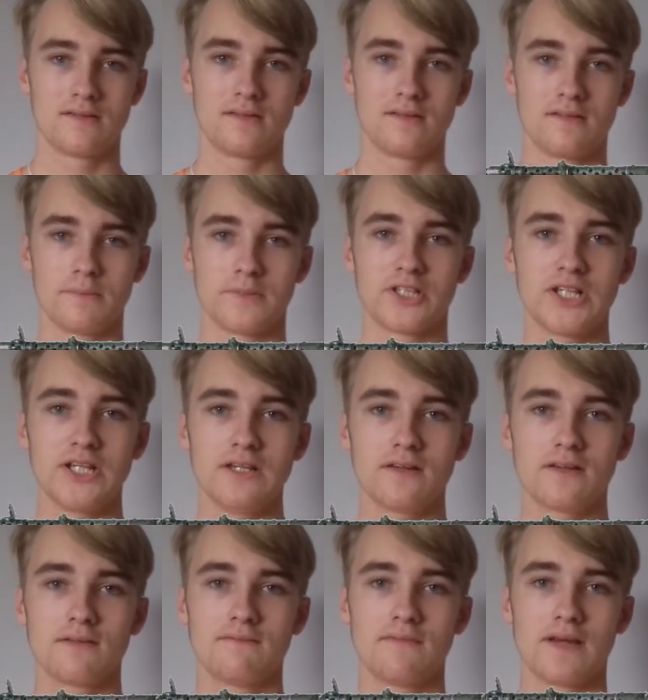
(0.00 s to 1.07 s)
The
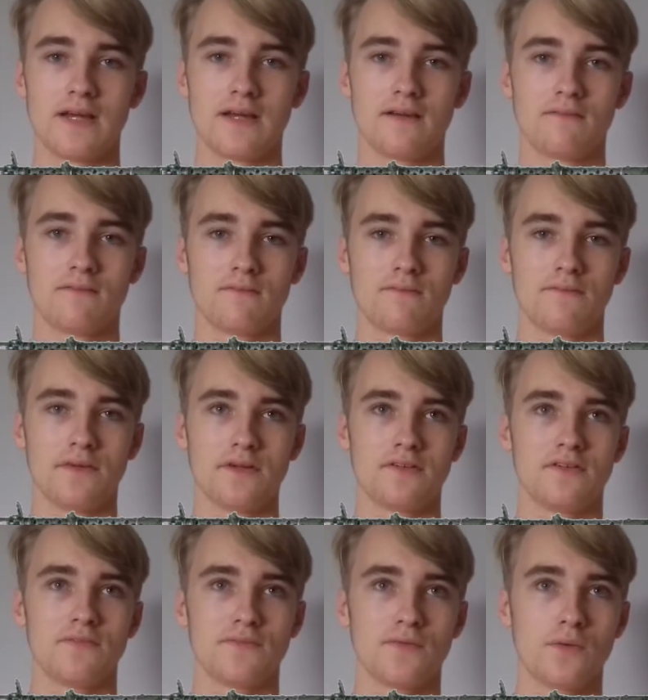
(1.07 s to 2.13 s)
Maschinengewehr
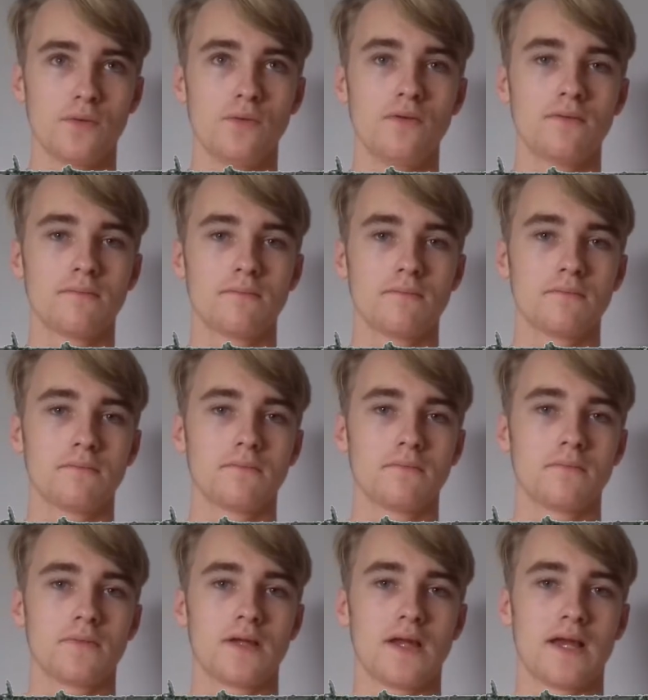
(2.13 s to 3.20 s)
34
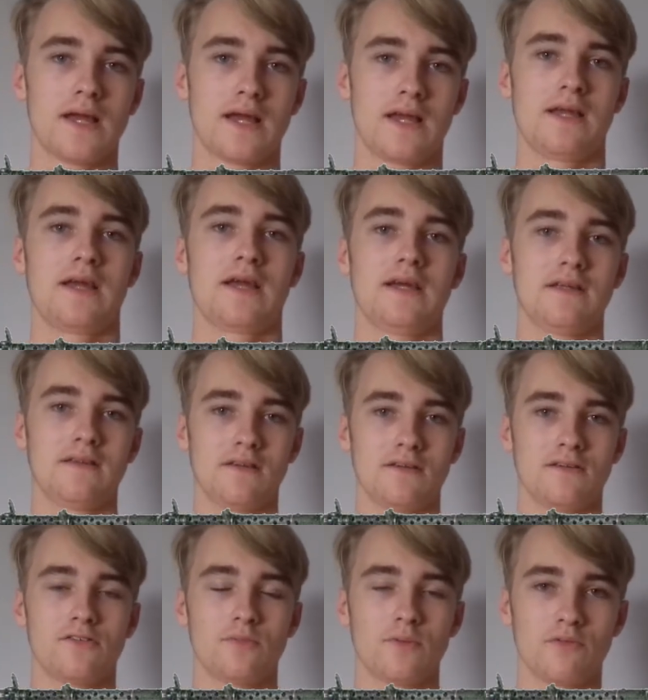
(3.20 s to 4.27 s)
had
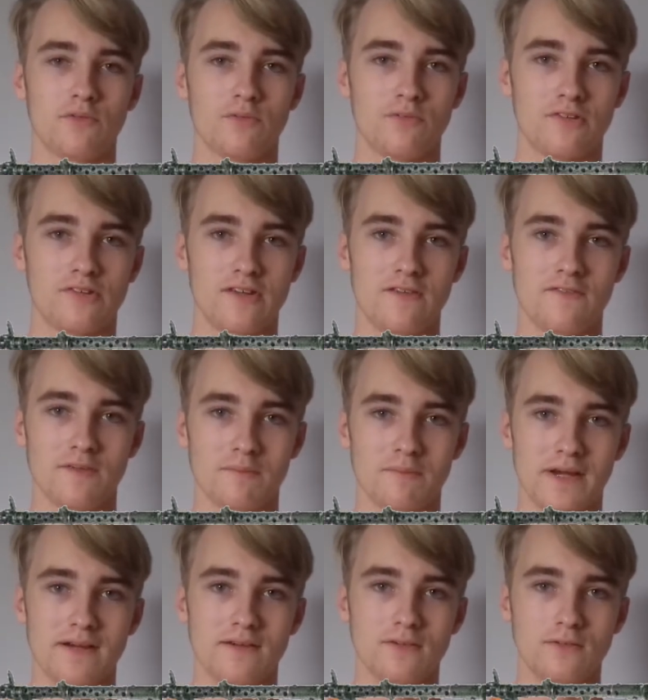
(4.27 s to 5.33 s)
a swivel receiver and
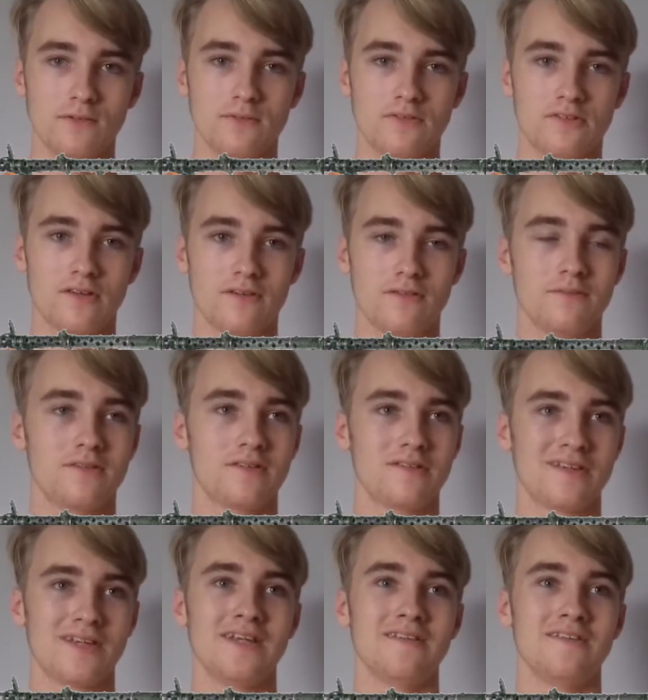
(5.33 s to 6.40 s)
barrel, so it
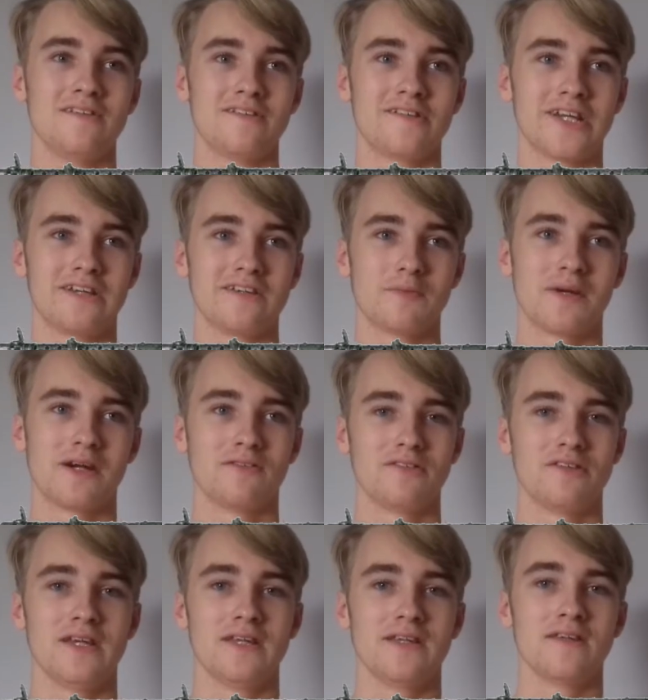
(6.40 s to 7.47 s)
was easy to change the
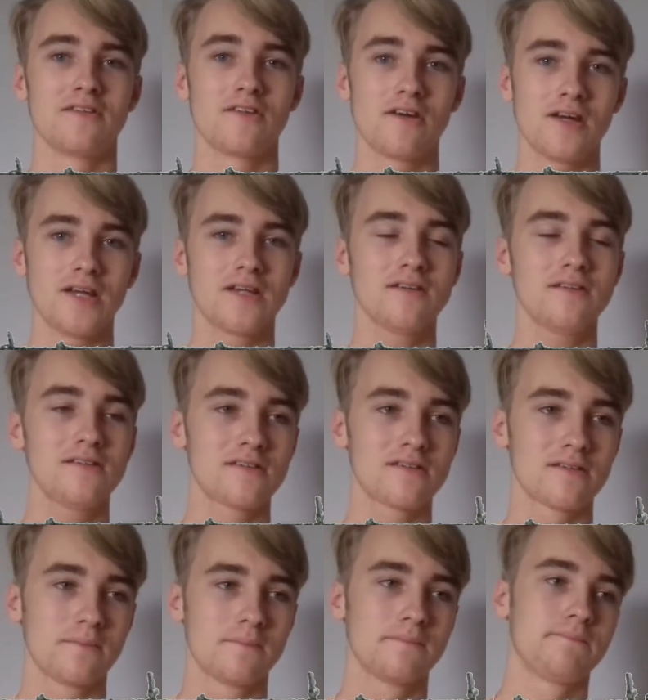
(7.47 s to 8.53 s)
barrels in the
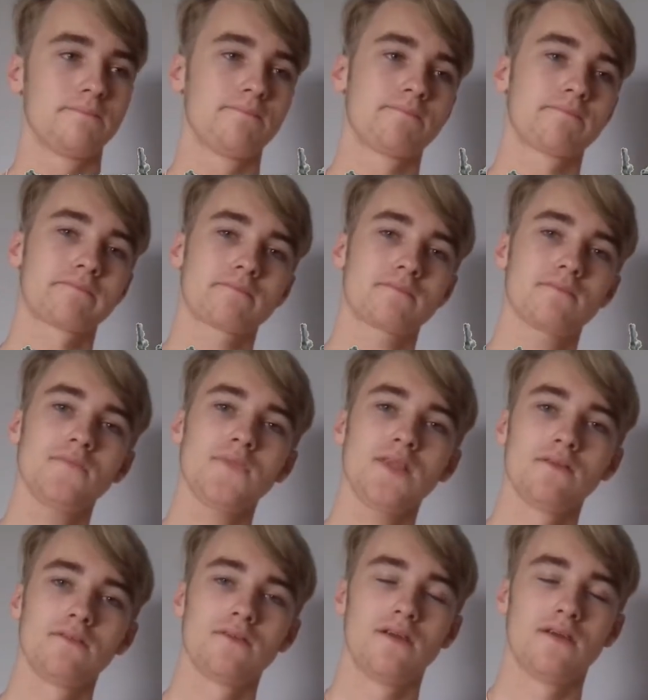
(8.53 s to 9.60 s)
Tigers.
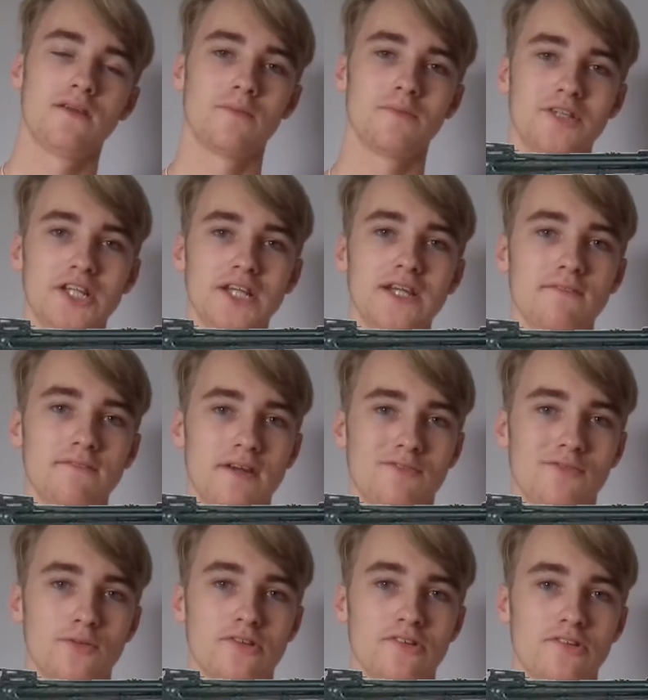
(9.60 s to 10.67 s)
The Maschinengewehr
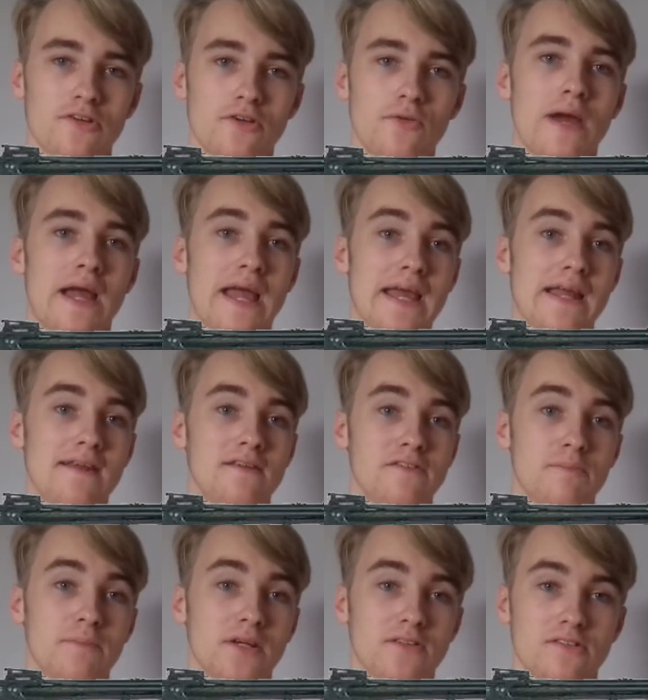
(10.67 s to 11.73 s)
42,
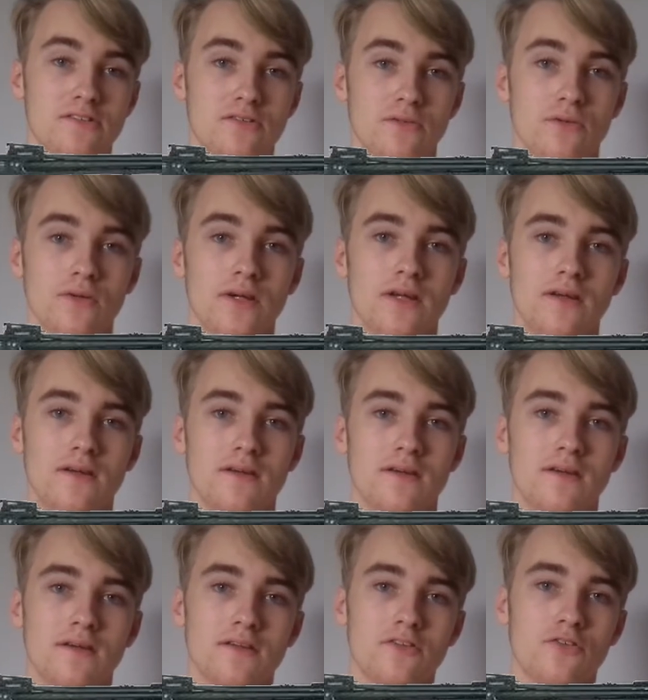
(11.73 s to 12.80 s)
Hitler's buzzsaw,
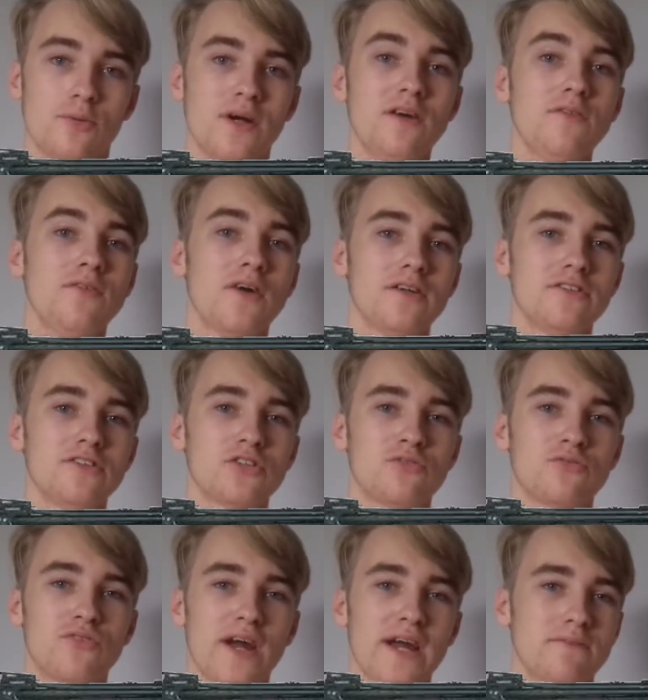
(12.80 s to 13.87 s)
1,200
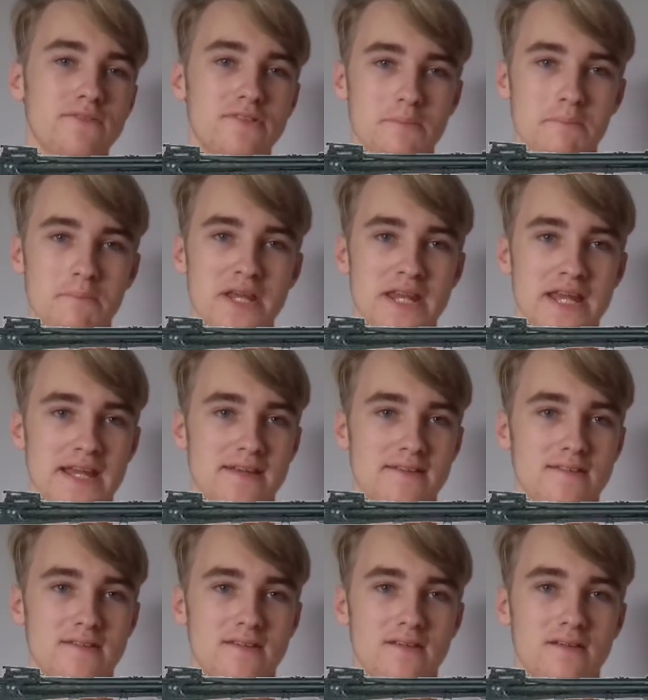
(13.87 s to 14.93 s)
rounds a
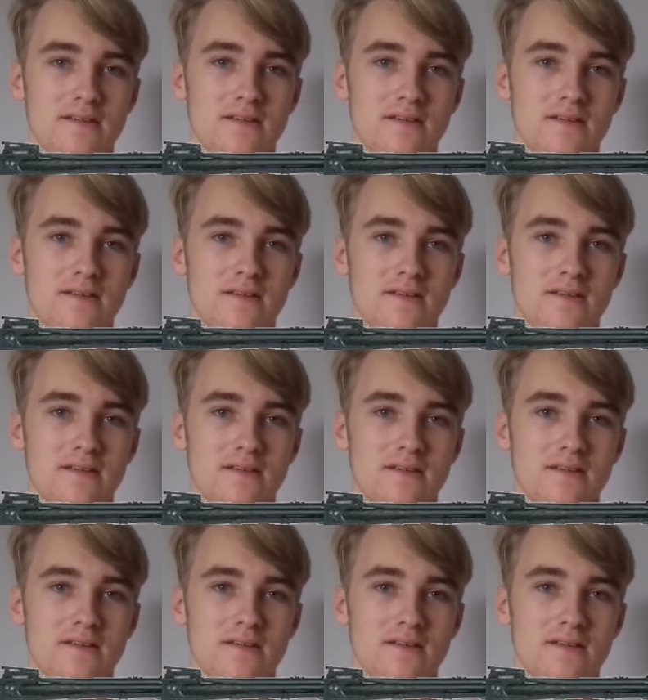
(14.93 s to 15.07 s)
minute.